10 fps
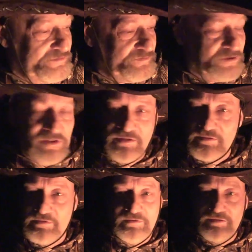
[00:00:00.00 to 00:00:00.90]

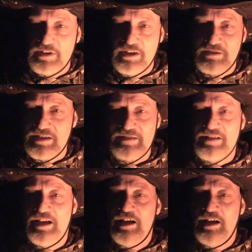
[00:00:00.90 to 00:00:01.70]
weird, you know, just,